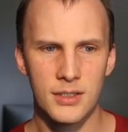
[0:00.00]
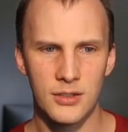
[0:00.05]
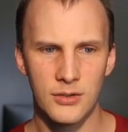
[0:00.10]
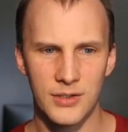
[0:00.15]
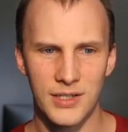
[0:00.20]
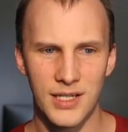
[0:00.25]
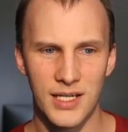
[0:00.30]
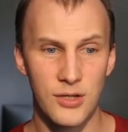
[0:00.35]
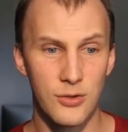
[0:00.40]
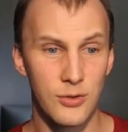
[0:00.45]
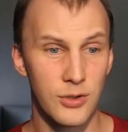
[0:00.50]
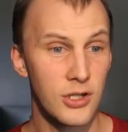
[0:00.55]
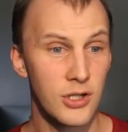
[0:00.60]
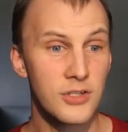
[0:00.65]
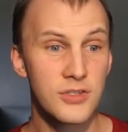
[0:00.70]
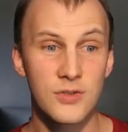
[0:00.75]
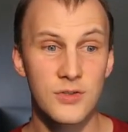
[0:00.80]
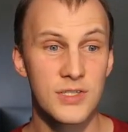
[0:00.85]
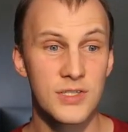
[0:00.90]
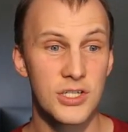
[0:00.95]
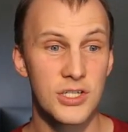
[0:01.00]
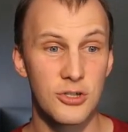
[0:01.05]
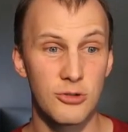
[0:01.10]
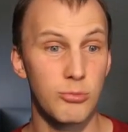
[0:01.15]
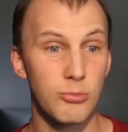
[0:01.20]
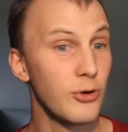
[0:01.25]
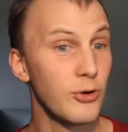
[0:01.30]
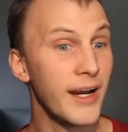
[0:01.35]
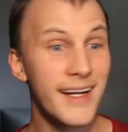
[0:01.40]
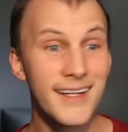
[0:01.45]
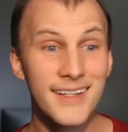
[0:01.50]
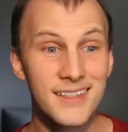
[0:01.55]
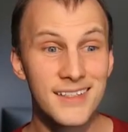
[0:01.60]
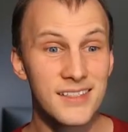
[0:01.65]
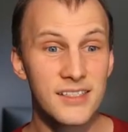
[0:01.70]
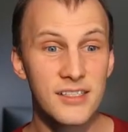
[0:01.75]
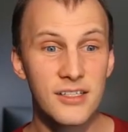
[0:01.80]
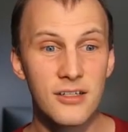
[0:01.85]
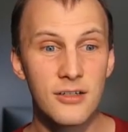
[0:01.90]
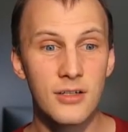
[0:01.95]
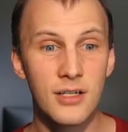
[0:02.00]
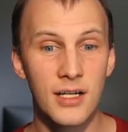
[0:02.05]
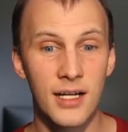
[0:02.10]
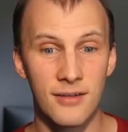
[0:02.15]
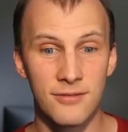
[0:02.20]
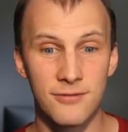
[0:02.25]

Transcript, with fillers: Okay, you can also set your brightness here uh,